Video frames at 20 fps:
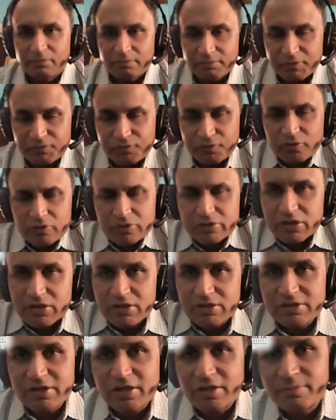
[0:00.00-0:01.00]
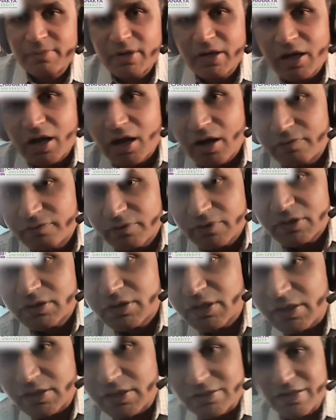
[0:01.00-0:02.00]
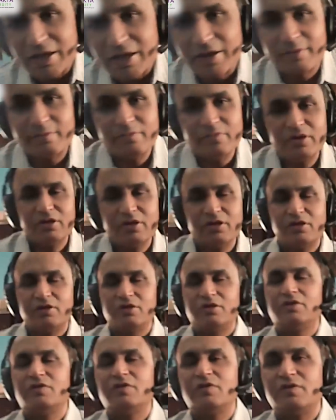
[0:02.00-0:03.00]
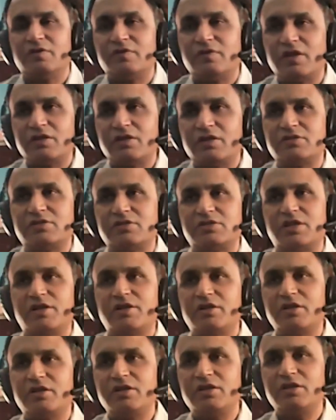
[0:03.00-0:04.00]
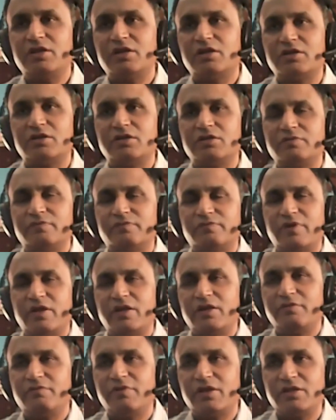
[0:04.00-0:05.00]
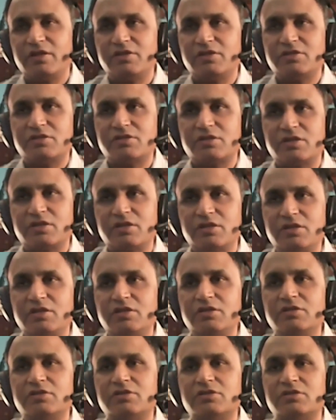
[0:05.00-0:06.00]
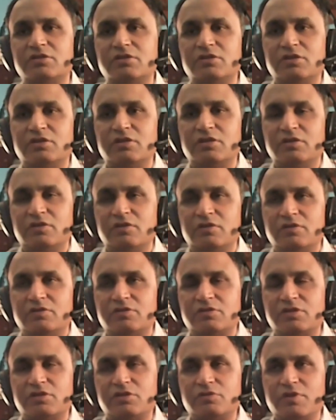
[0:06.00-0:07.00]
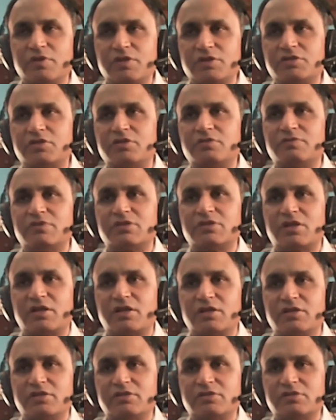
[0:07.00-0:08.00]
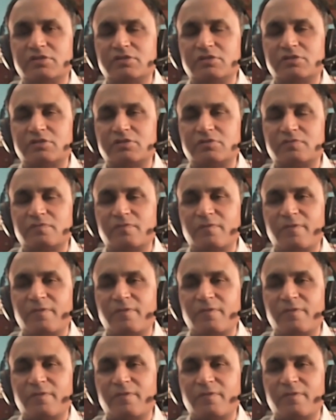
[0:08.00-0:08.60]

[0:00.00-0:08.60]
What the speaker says: Before the exam and after the exam, there is generally a very, very strange situation which arises